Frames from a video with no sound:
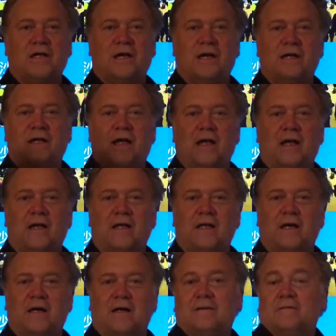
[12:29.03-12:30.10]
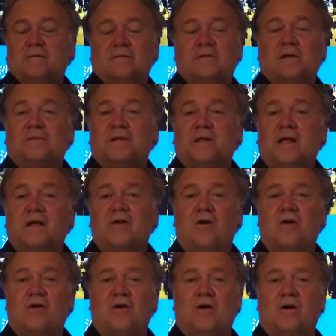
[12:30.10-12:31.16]
get a something like
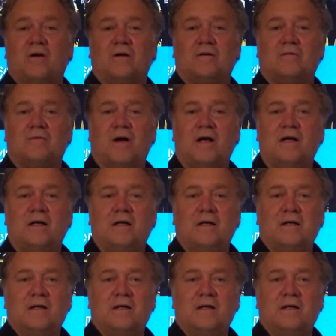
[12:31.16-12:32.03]
Hong Kong, right?